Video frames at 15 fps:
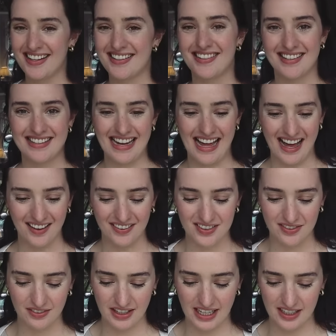Just
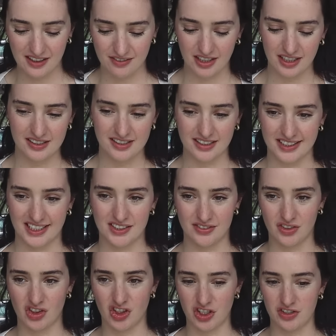left. We've had a very
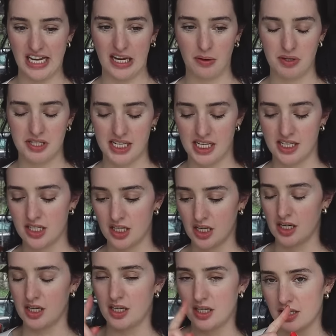successful shoot day. We did
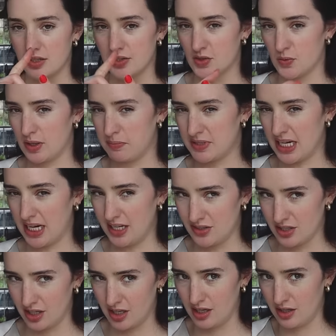sweet
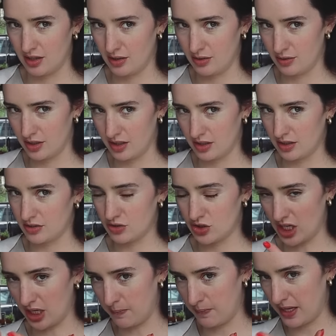potato,
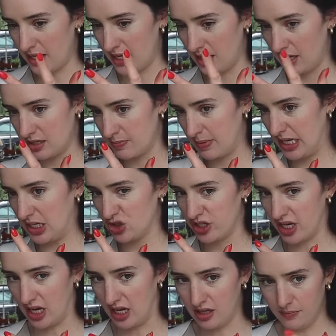chickpea, spinach
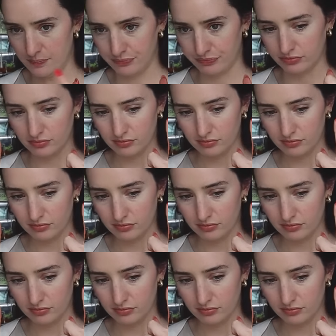dal,